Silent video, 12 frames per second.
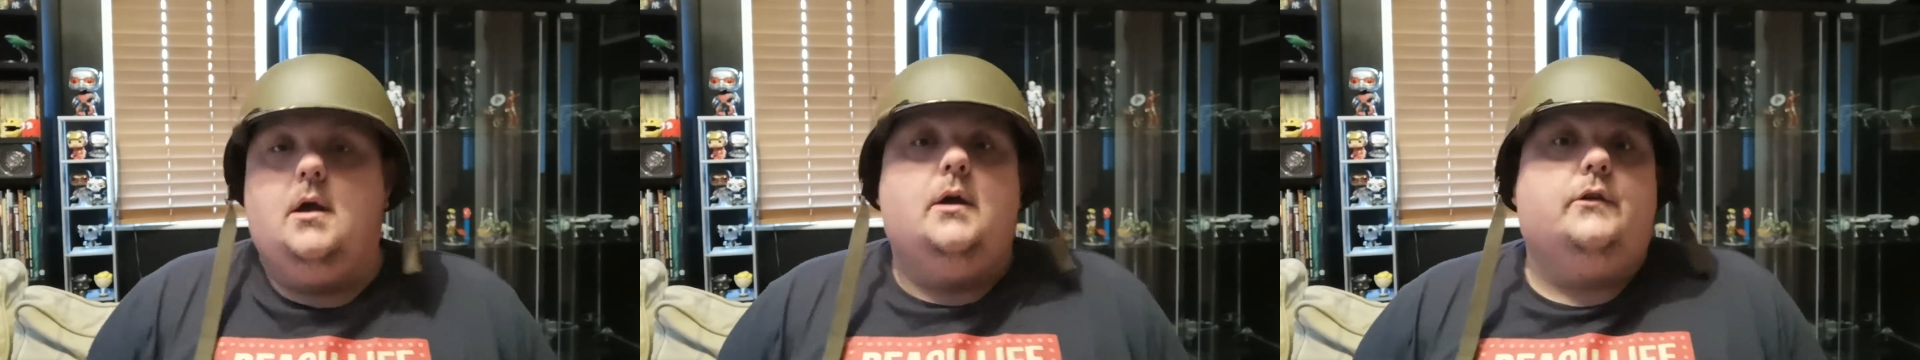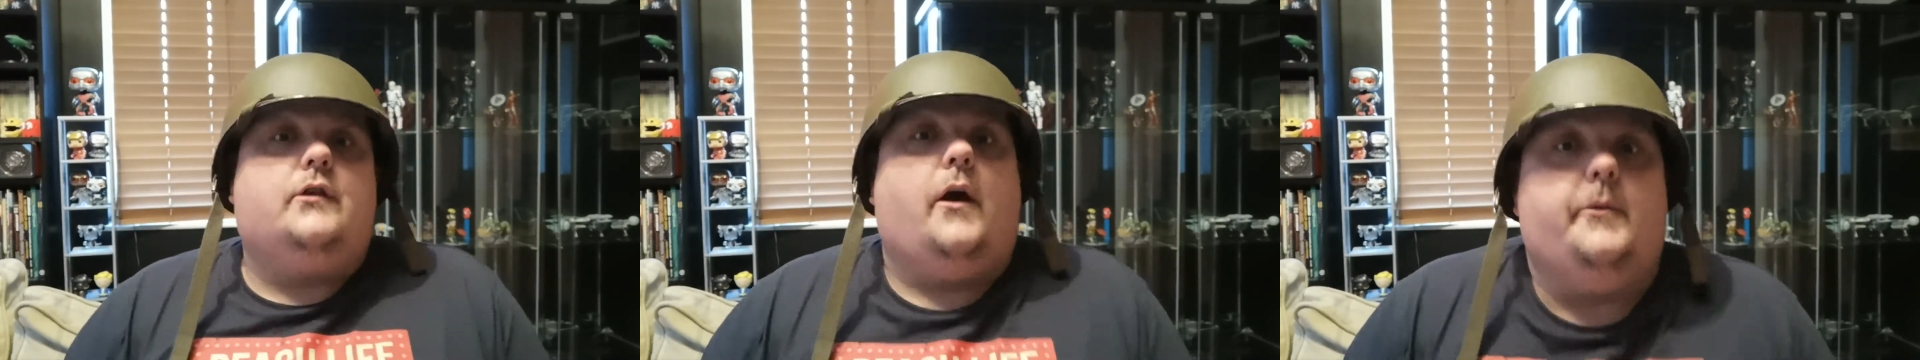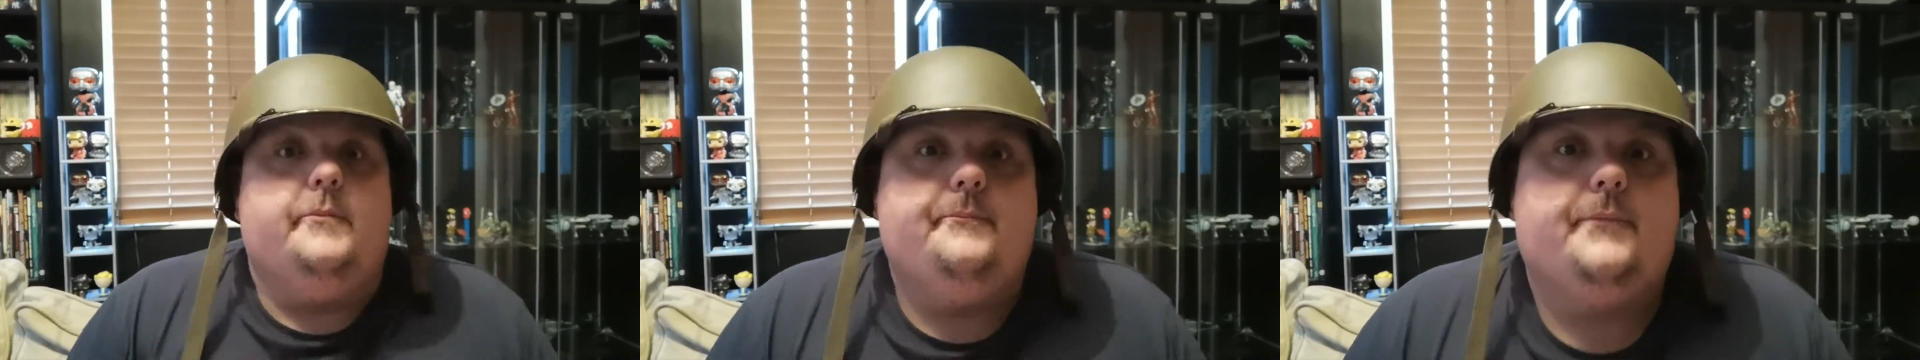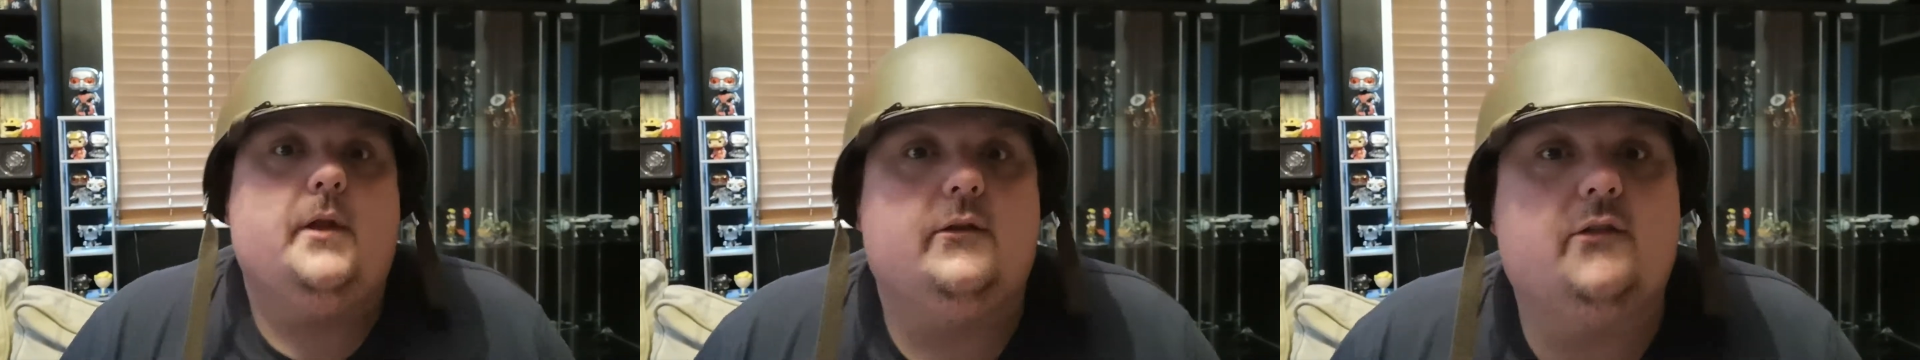So,
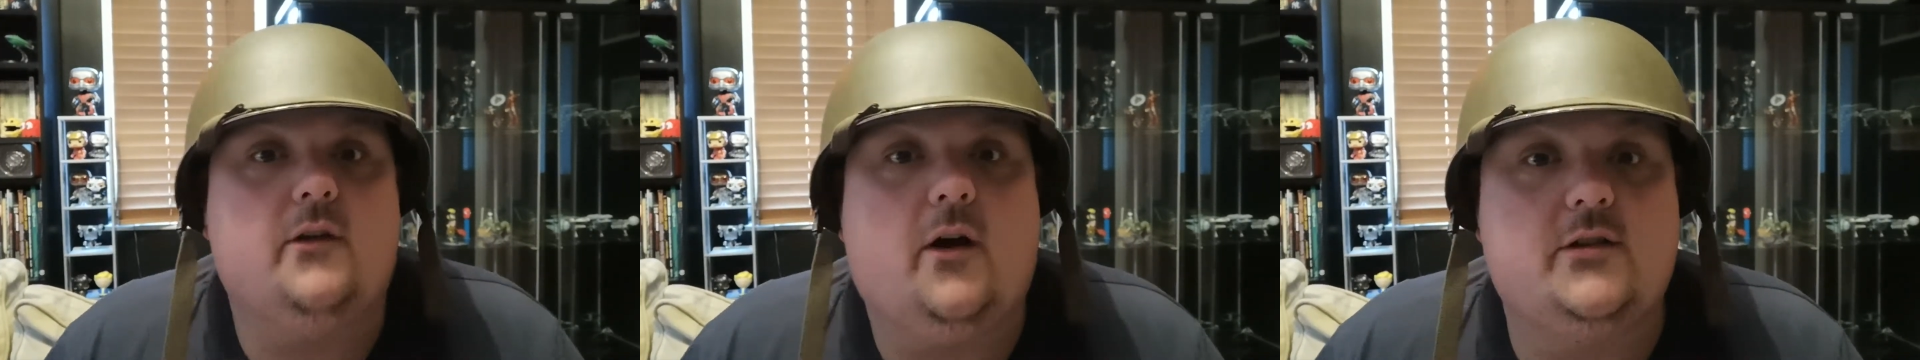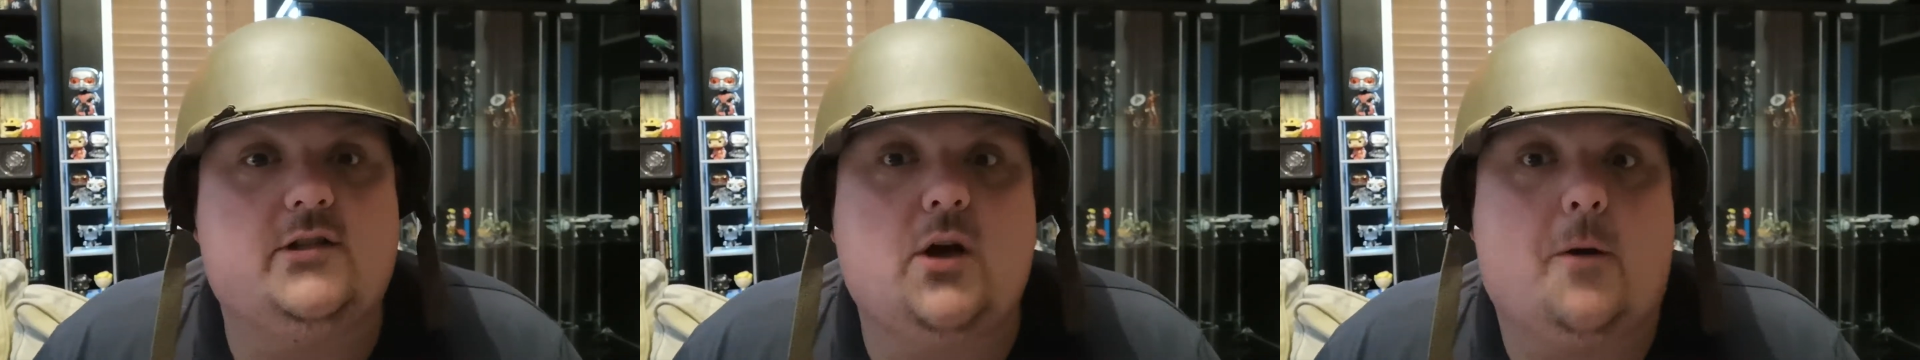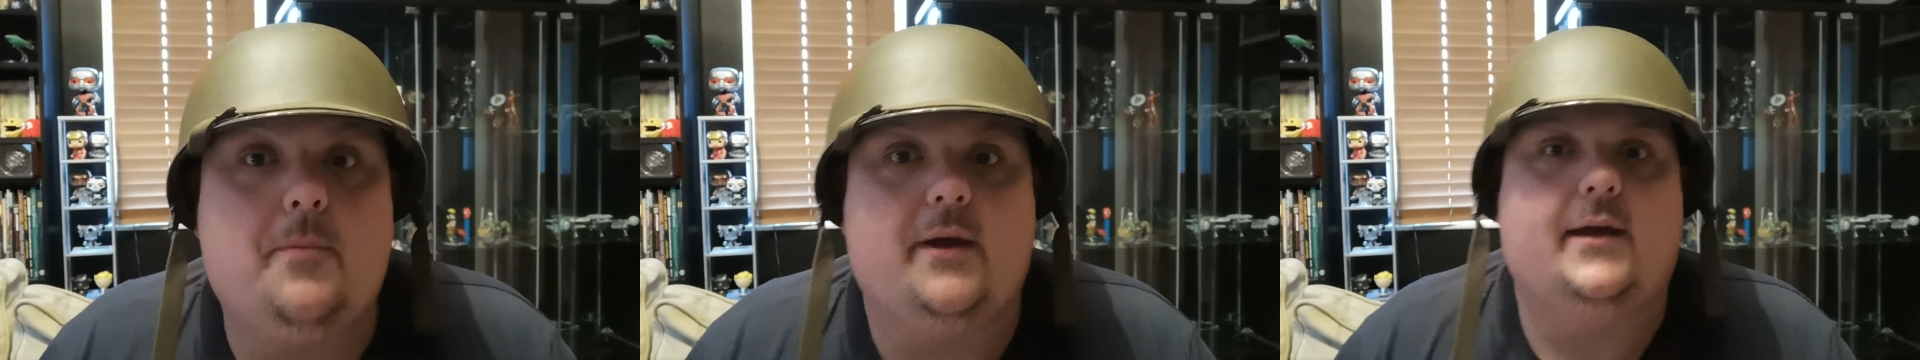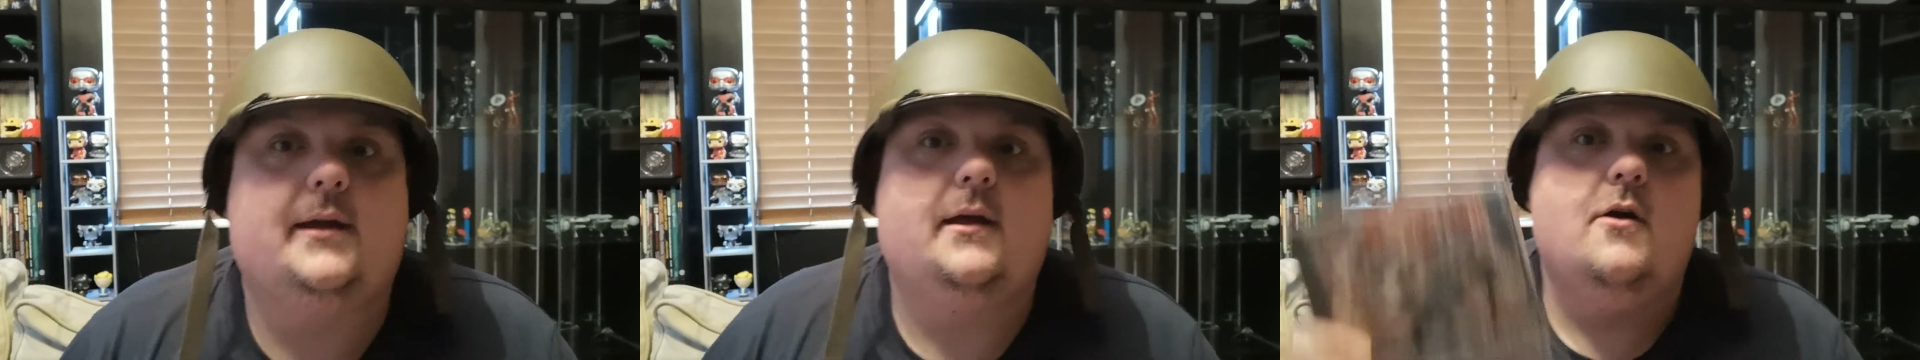tonight's
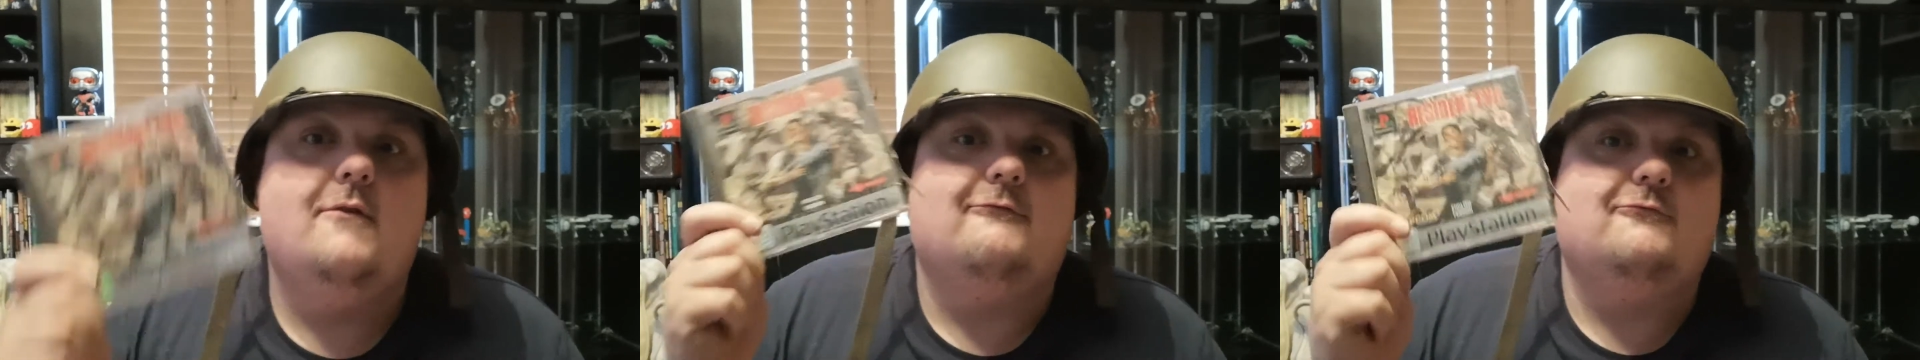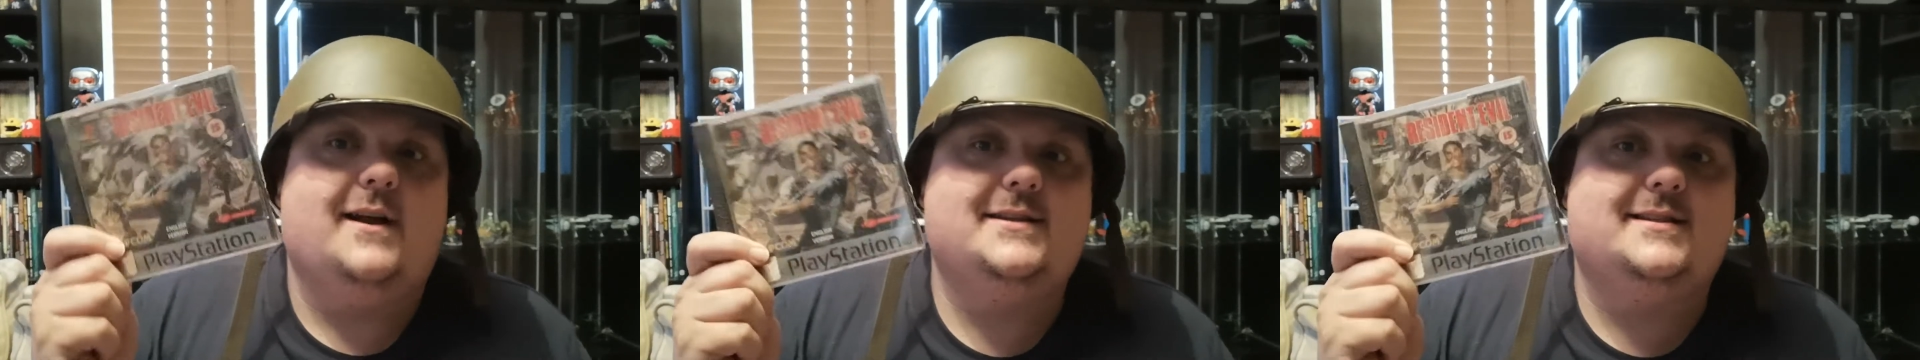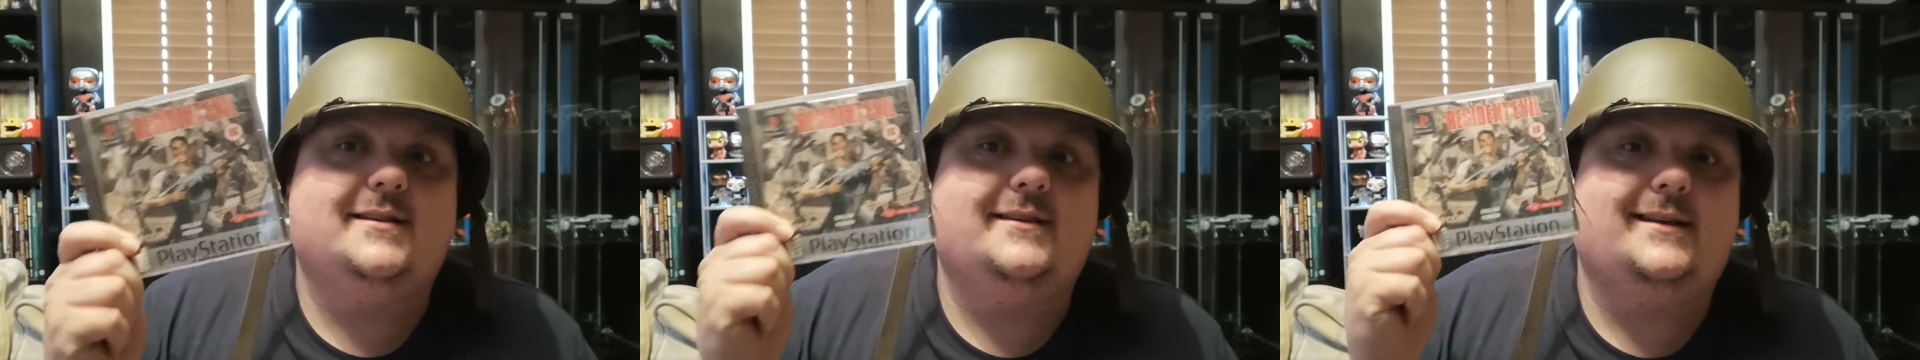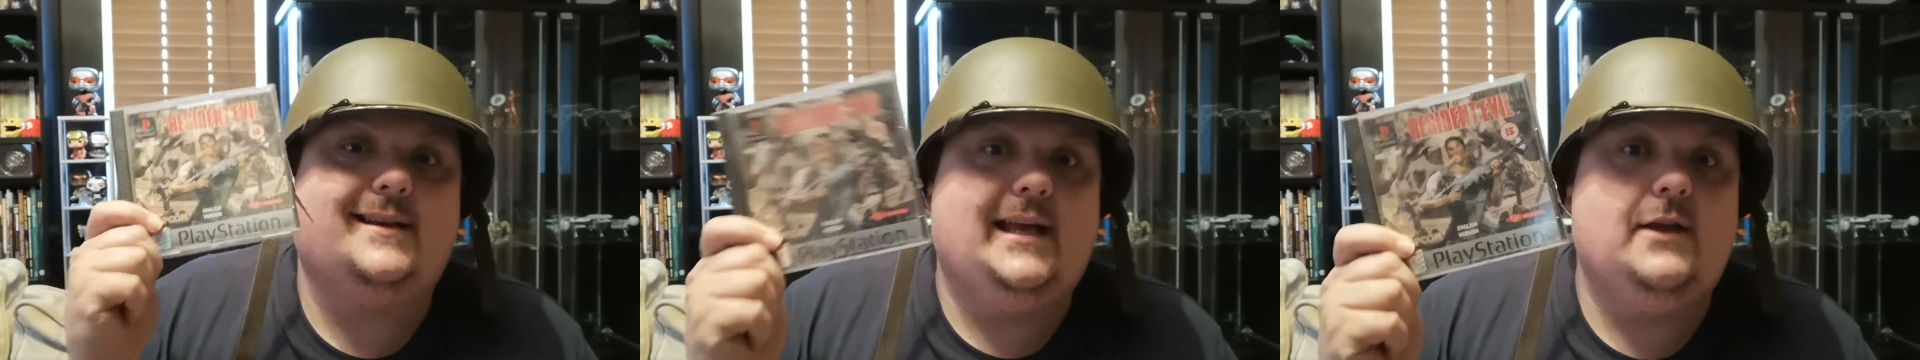topic,
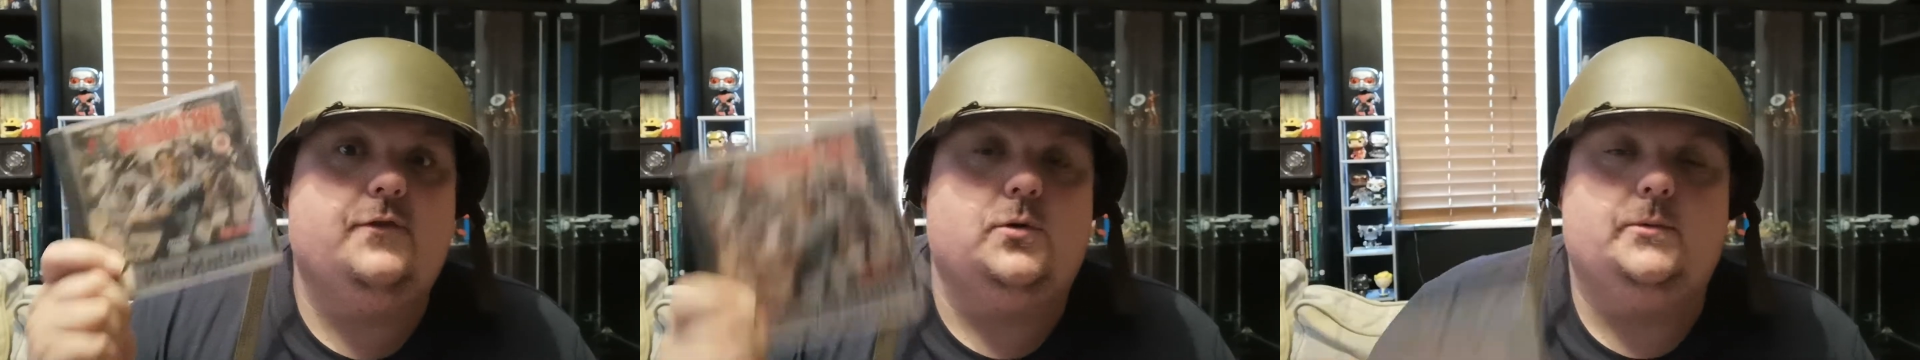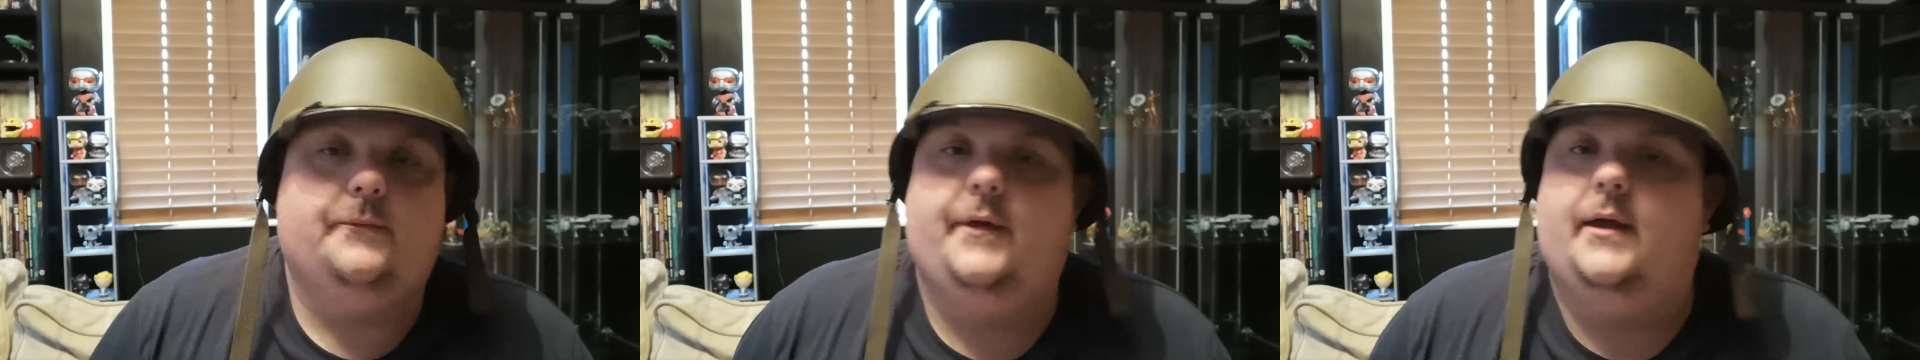Resident Evil.